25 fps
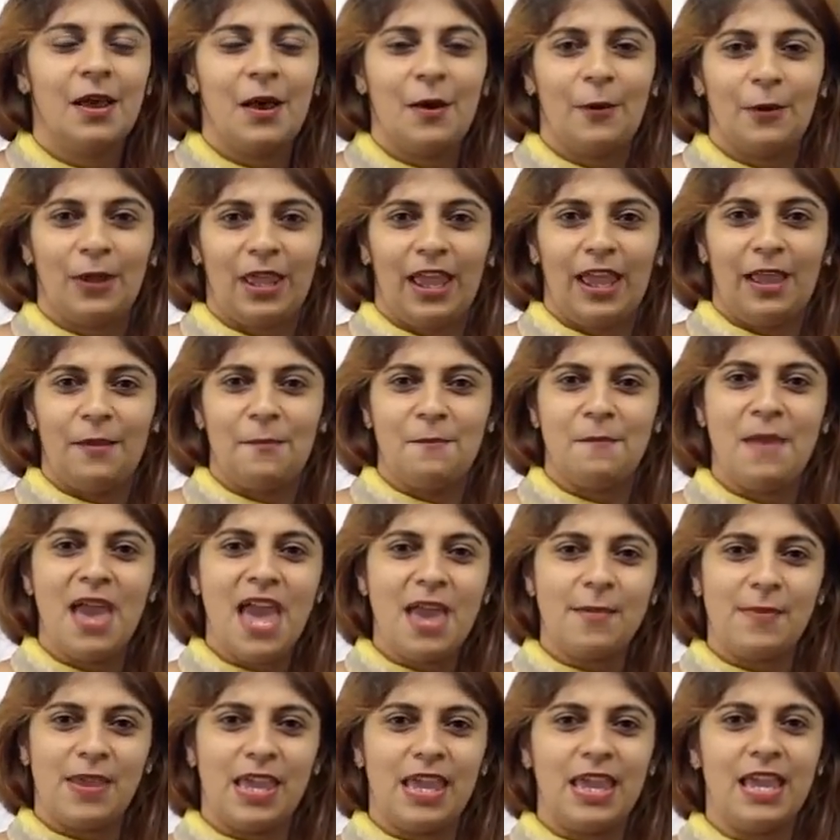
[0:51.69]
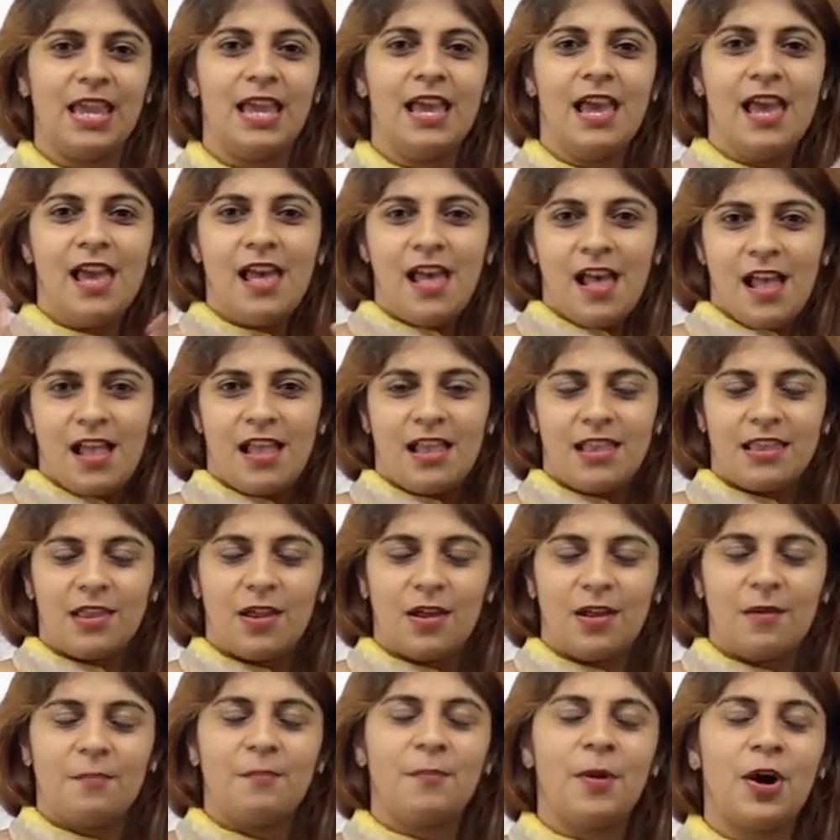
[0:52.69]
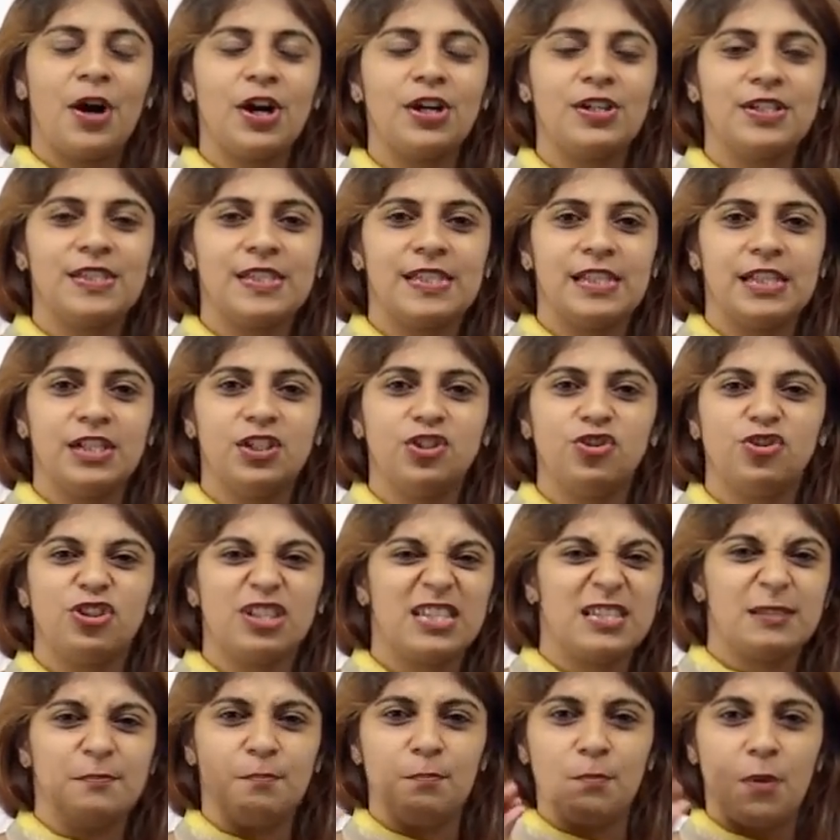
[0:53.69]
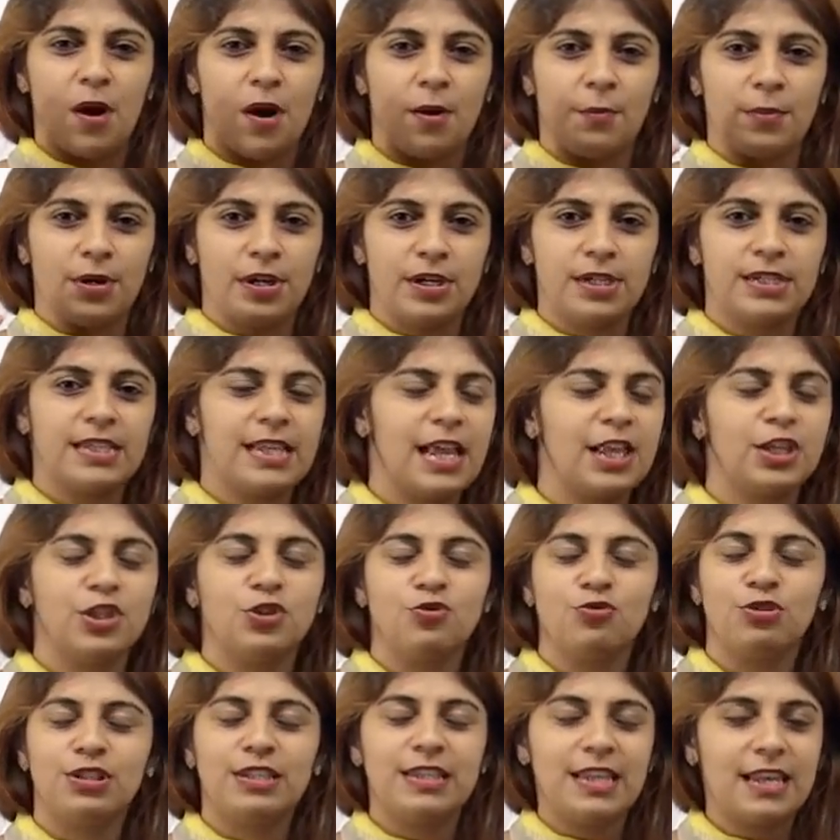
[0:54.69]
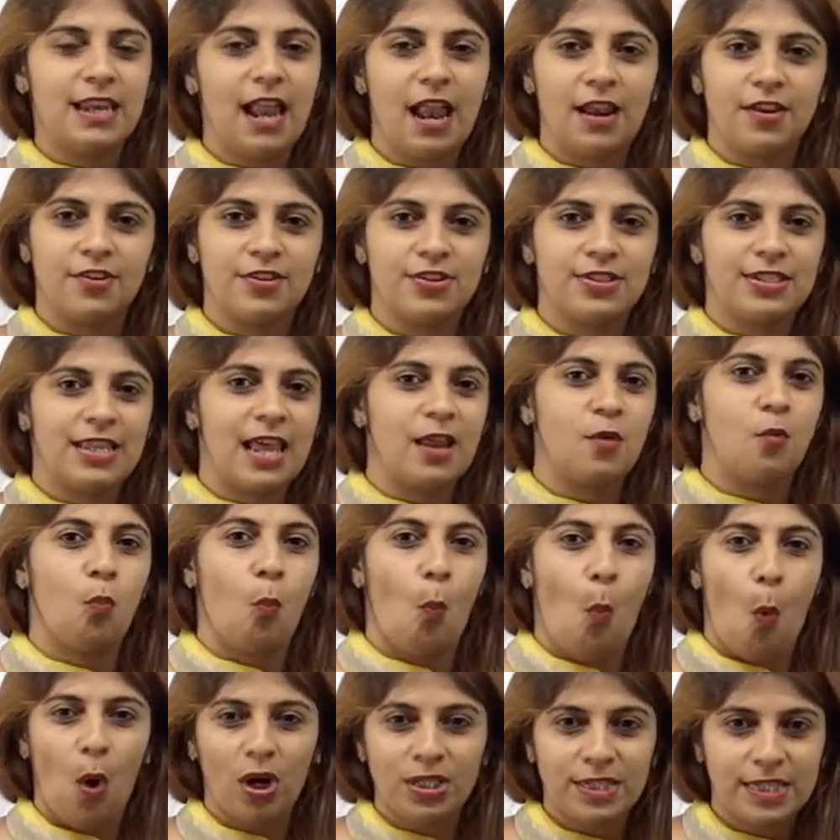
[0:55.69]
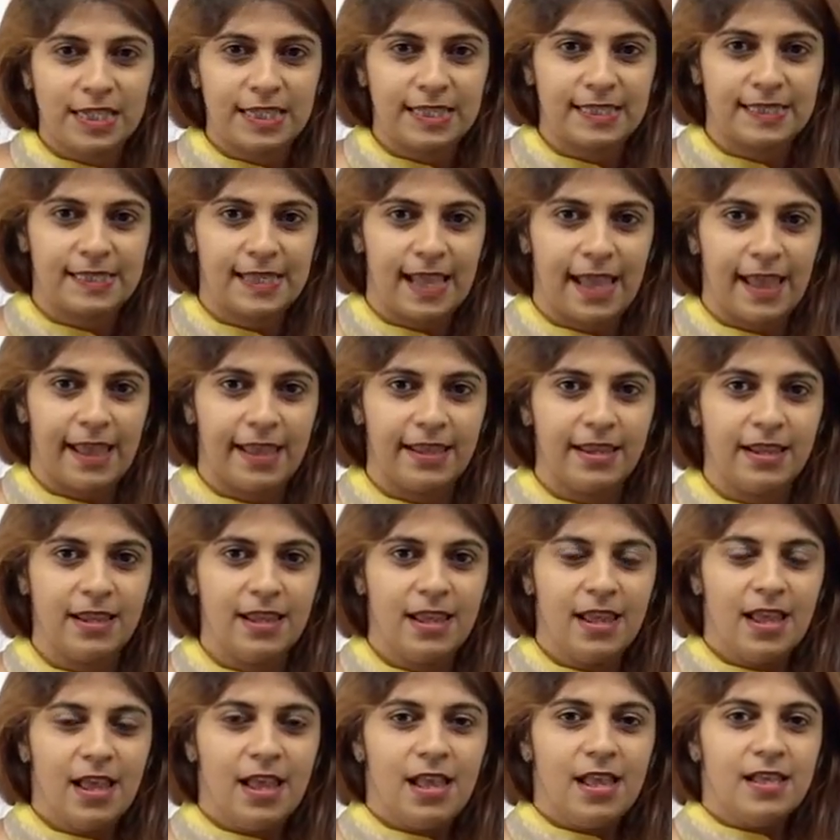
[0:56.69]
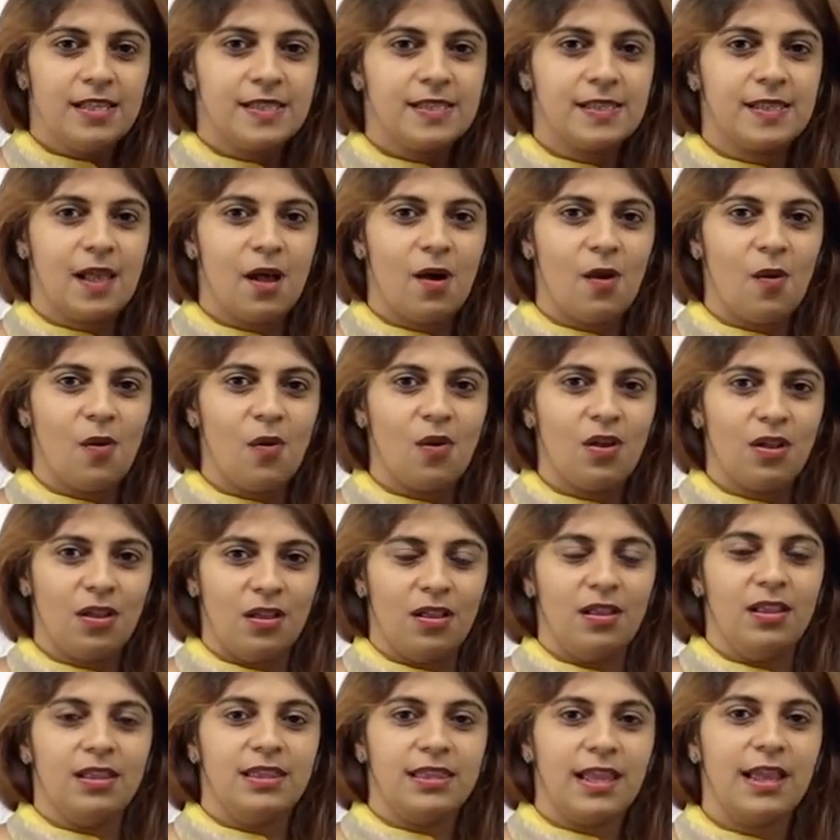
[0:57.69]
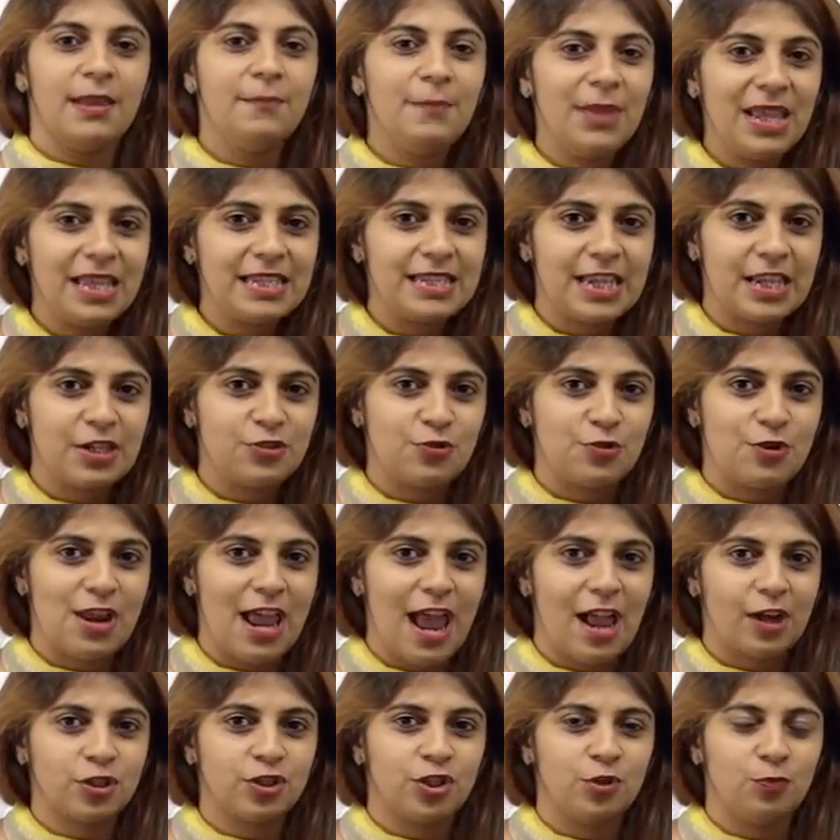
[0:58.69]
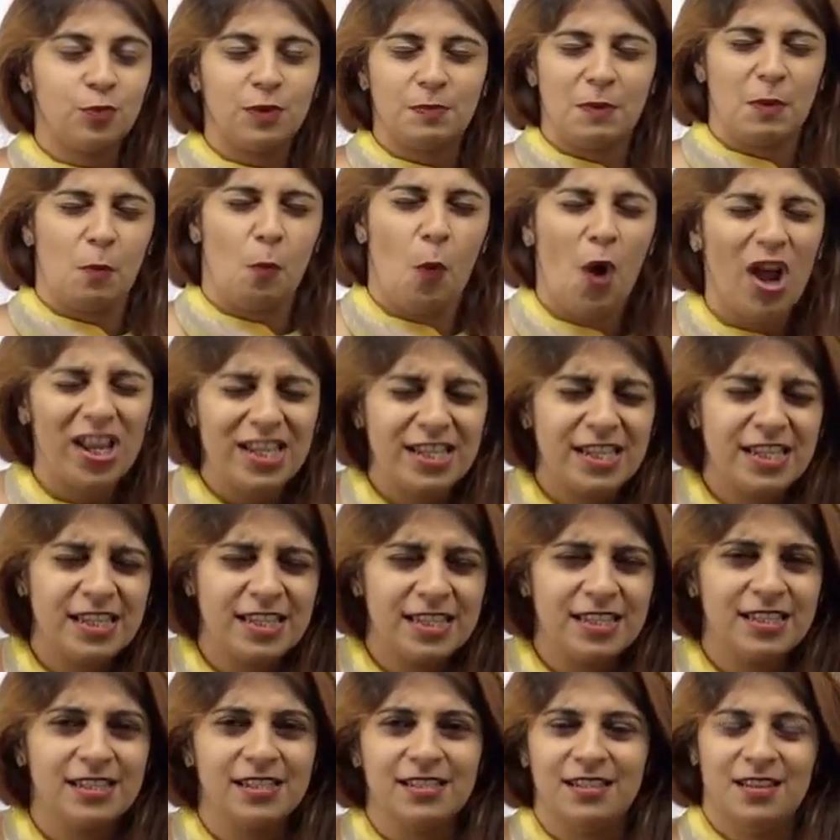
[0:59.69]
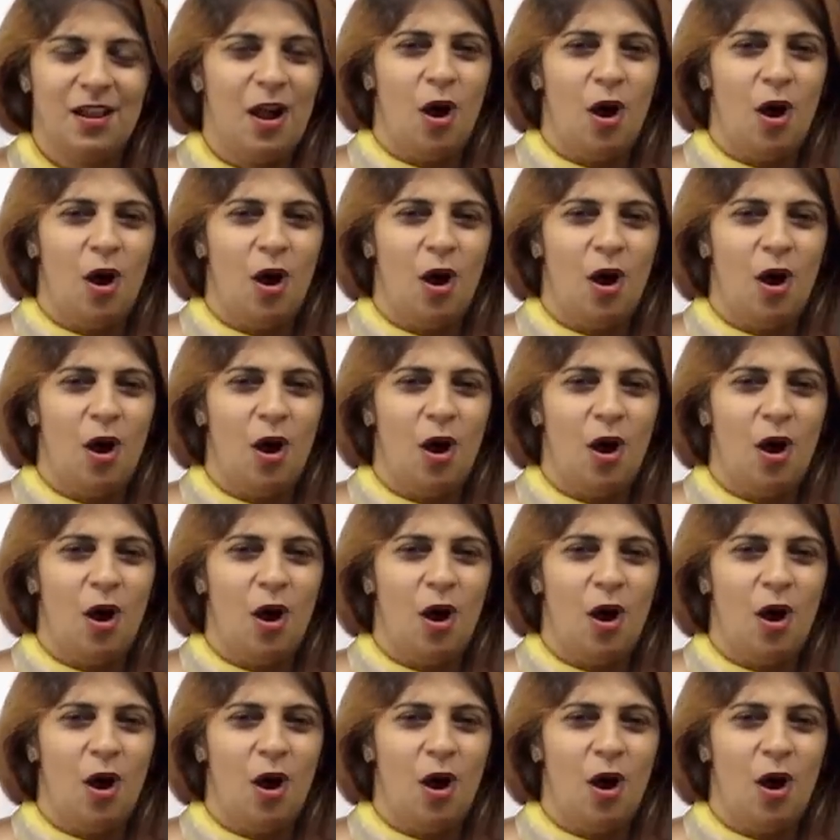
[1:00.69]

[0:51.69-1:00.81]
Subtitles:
Okay, maybe the person just murmured and you didn't understand what he said. So the immediate reaction would be, "What?